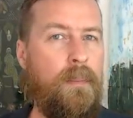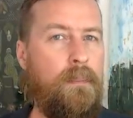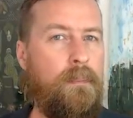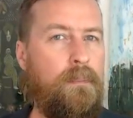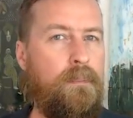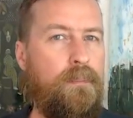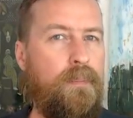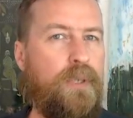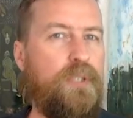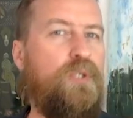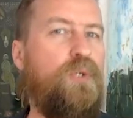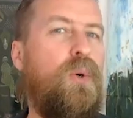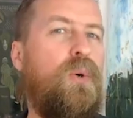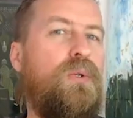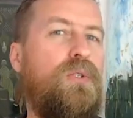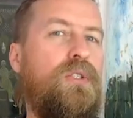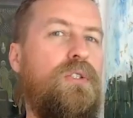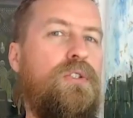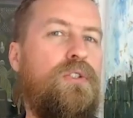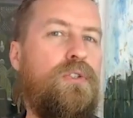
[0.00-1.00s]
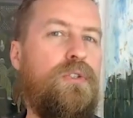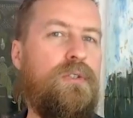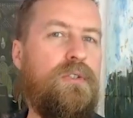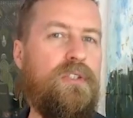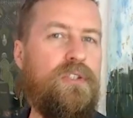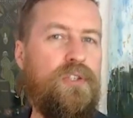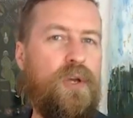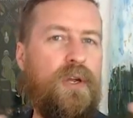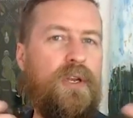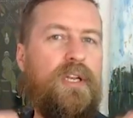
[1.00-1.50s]
But you also should
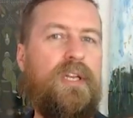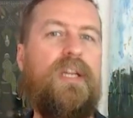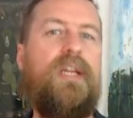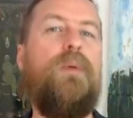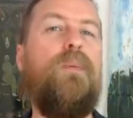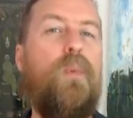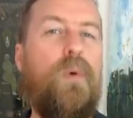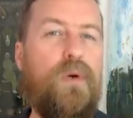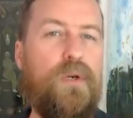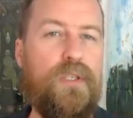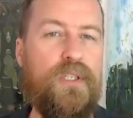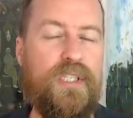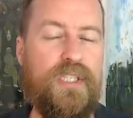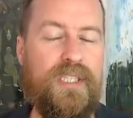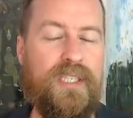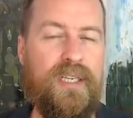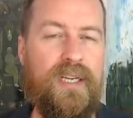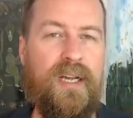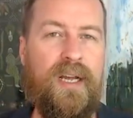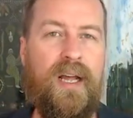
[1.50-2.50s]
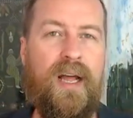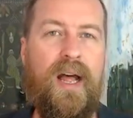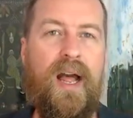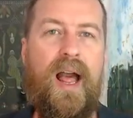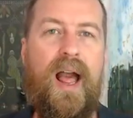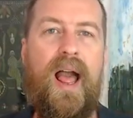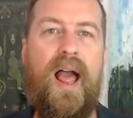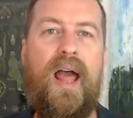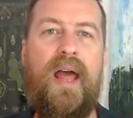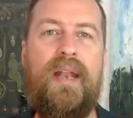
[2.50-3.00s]
turn it inwards
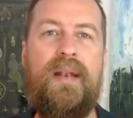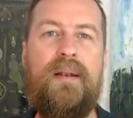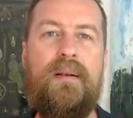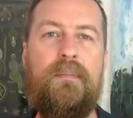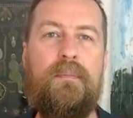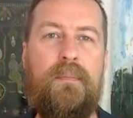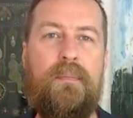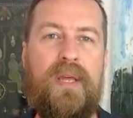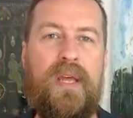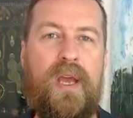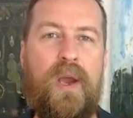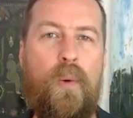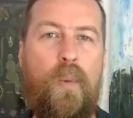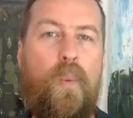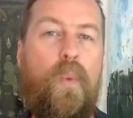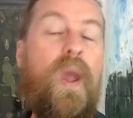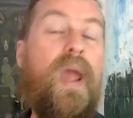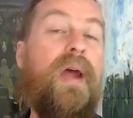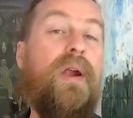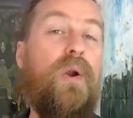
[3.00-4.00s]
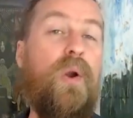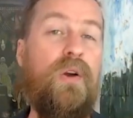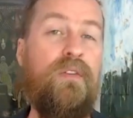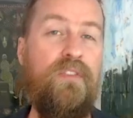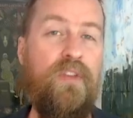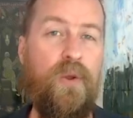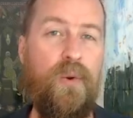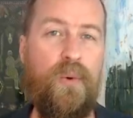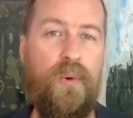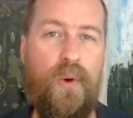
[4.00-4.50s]
and be aware of
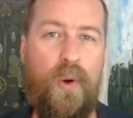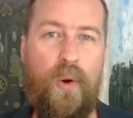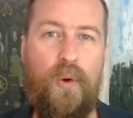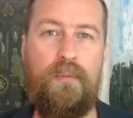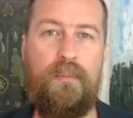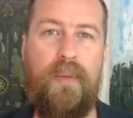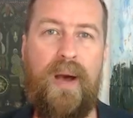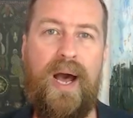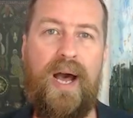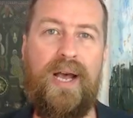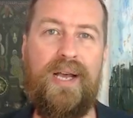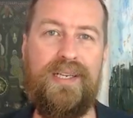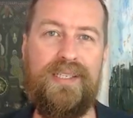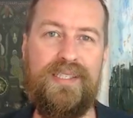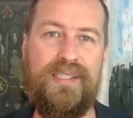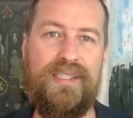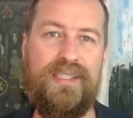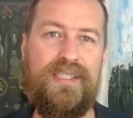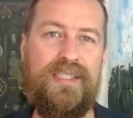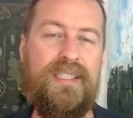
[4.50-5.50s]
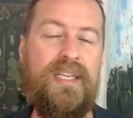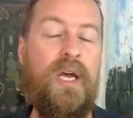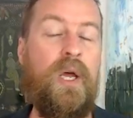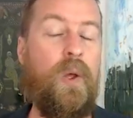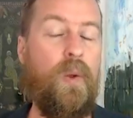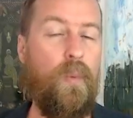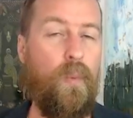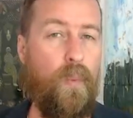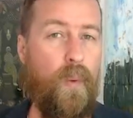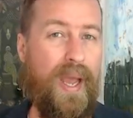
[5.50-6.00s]
your own biases.
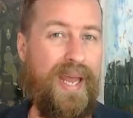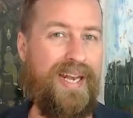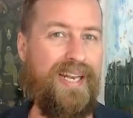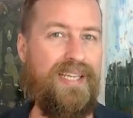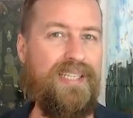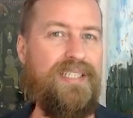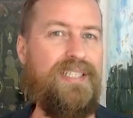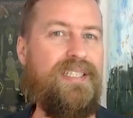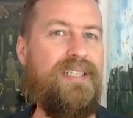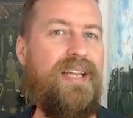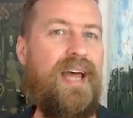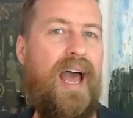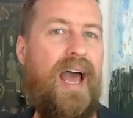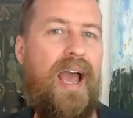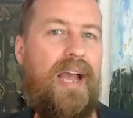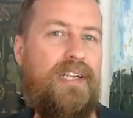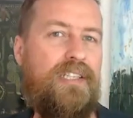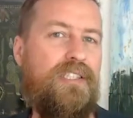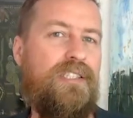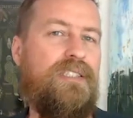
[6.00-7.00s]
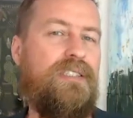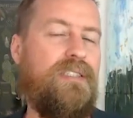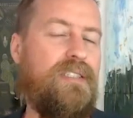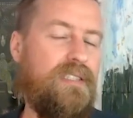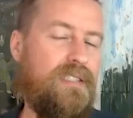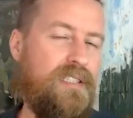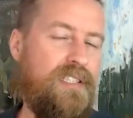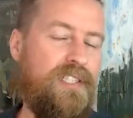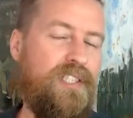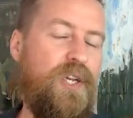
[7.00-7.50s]
When is it actually that
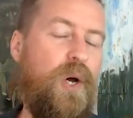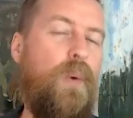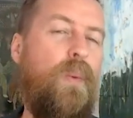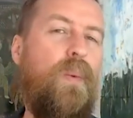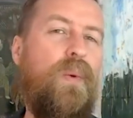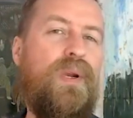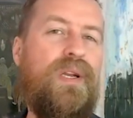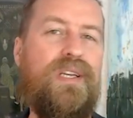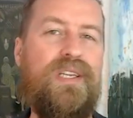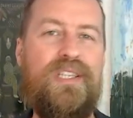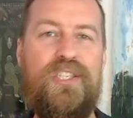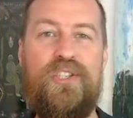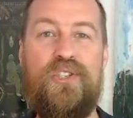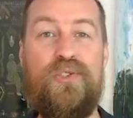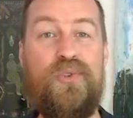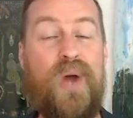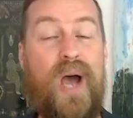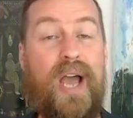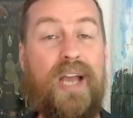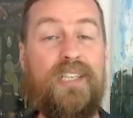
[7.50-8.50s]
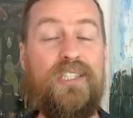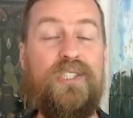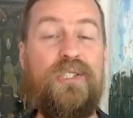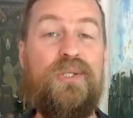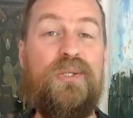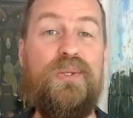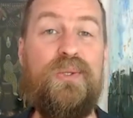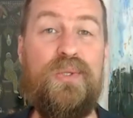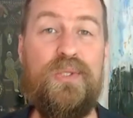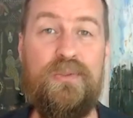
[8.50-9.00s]
someone is trying to
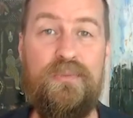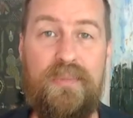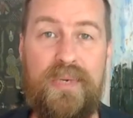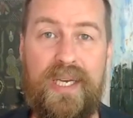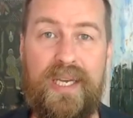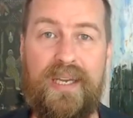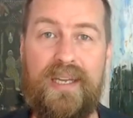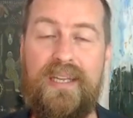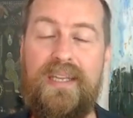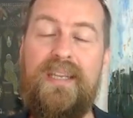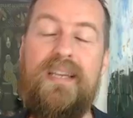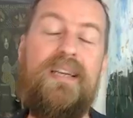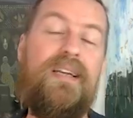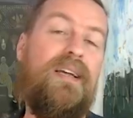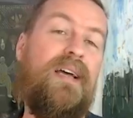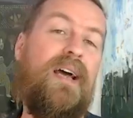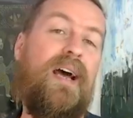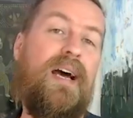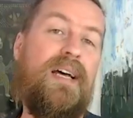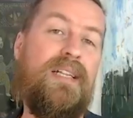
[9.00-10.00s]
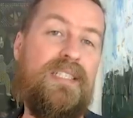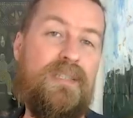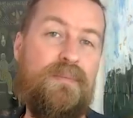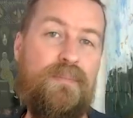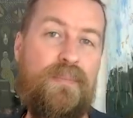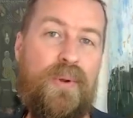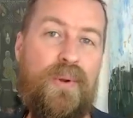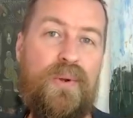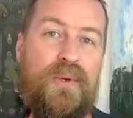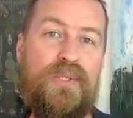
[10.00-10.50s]
use me as a
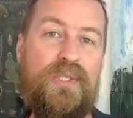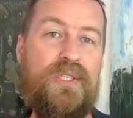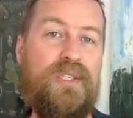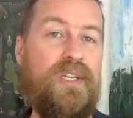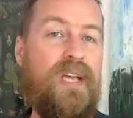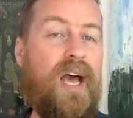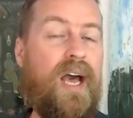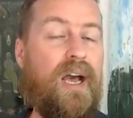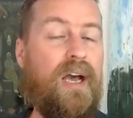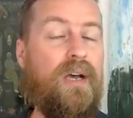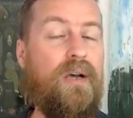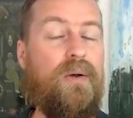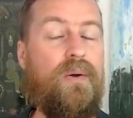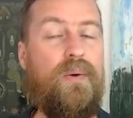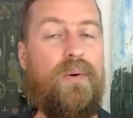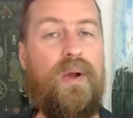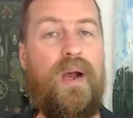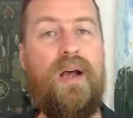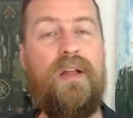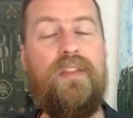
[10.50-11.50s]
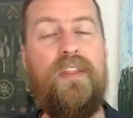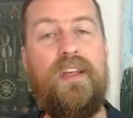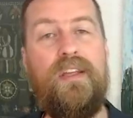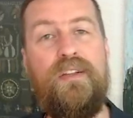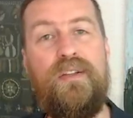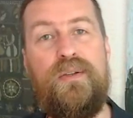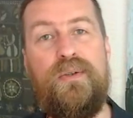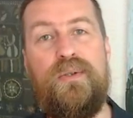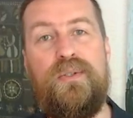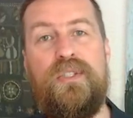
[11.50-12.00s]
person? How are they
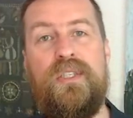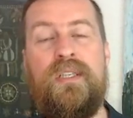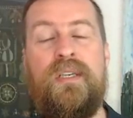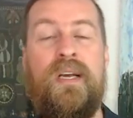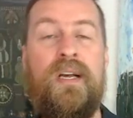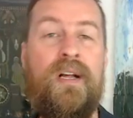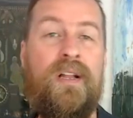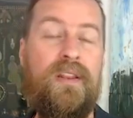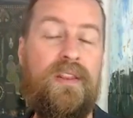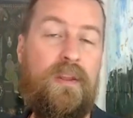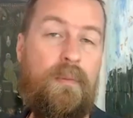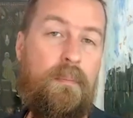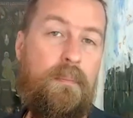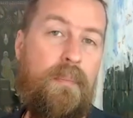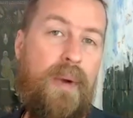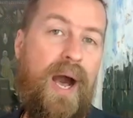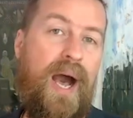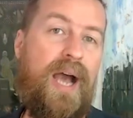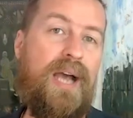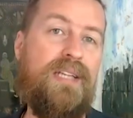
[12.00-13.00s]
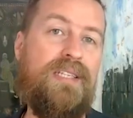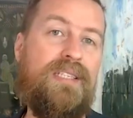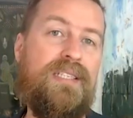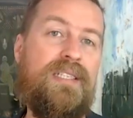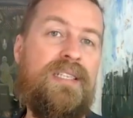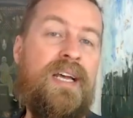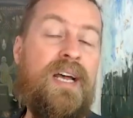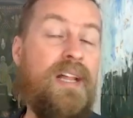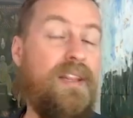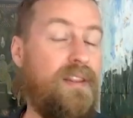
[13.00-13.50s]
using the
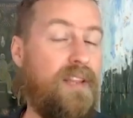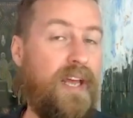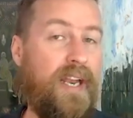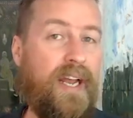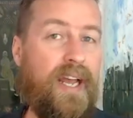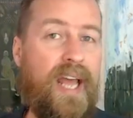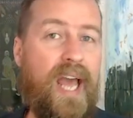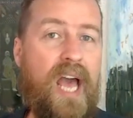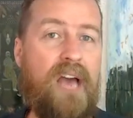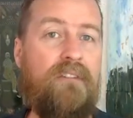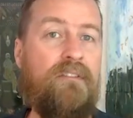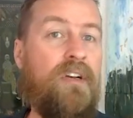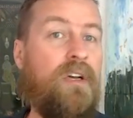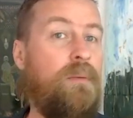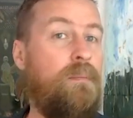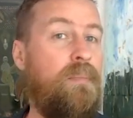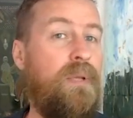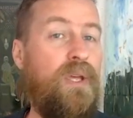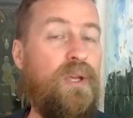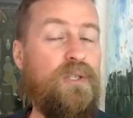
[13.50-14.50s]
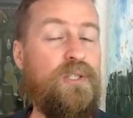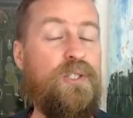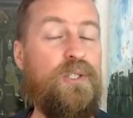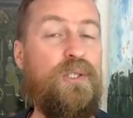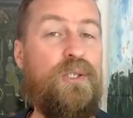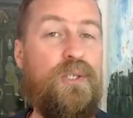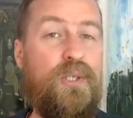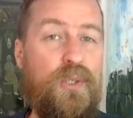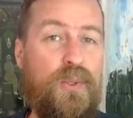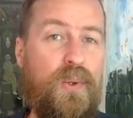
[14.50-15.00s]
biases that I have? Because
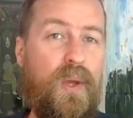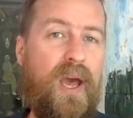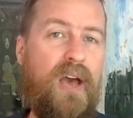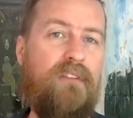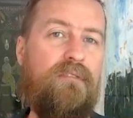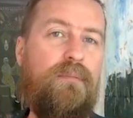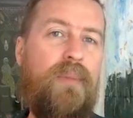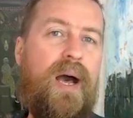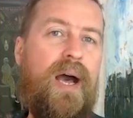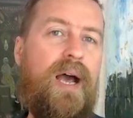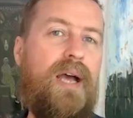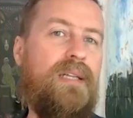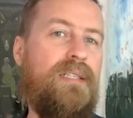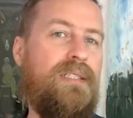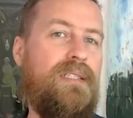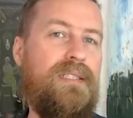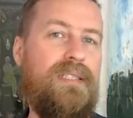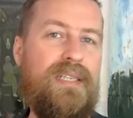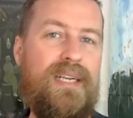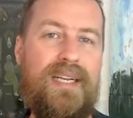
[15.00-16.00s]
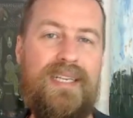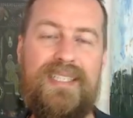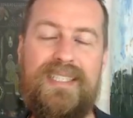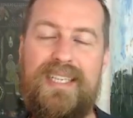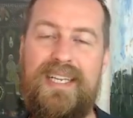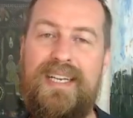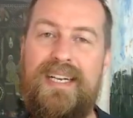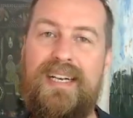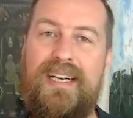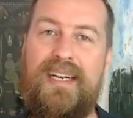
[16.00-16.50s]
you do have biases. It's
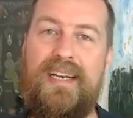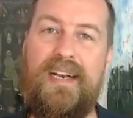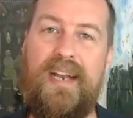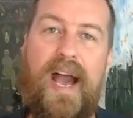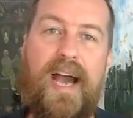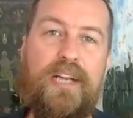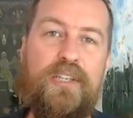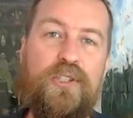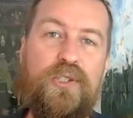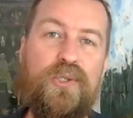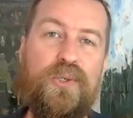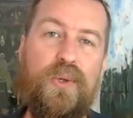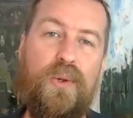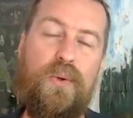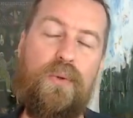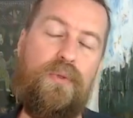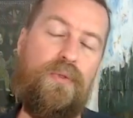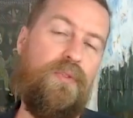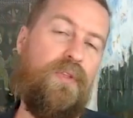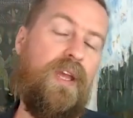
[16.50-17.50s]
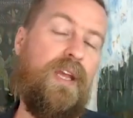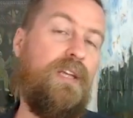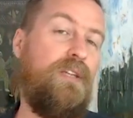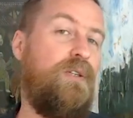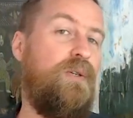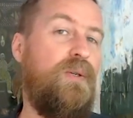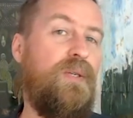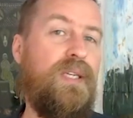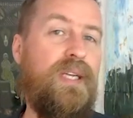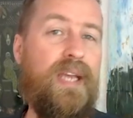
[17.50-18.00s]
a natural thing.
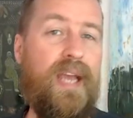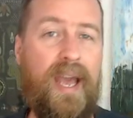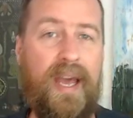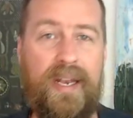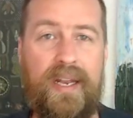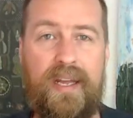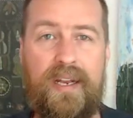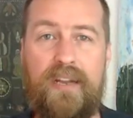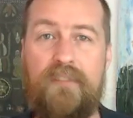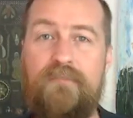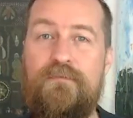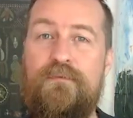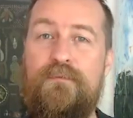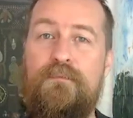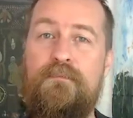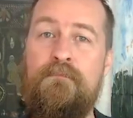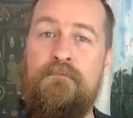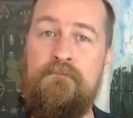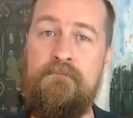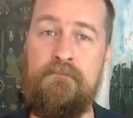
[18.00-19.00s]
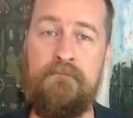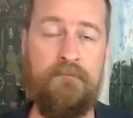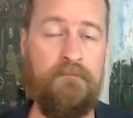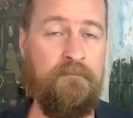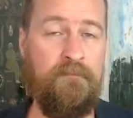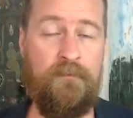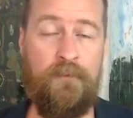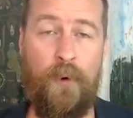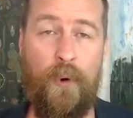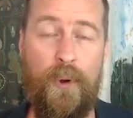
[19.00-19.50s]
You cannot
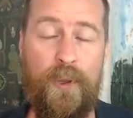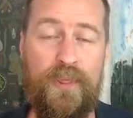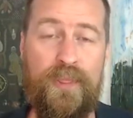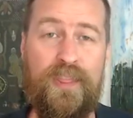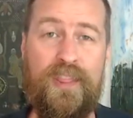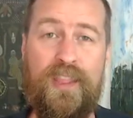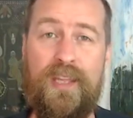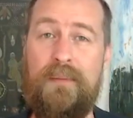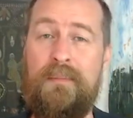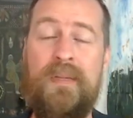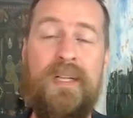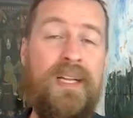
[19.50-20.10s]
avoid them.